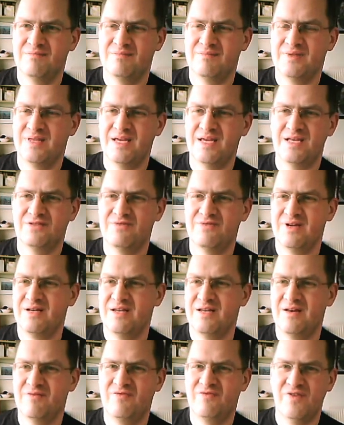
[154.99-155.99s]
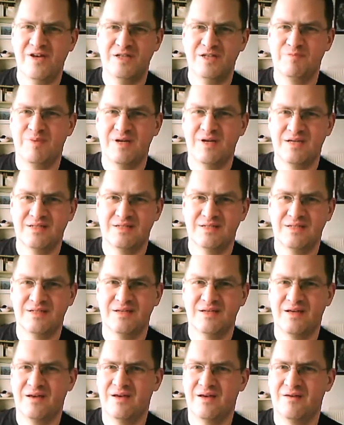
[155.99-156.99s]
things written in first
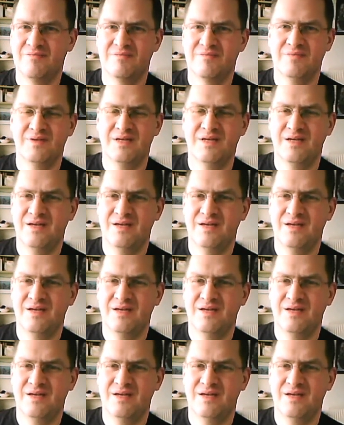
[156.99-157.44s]
person,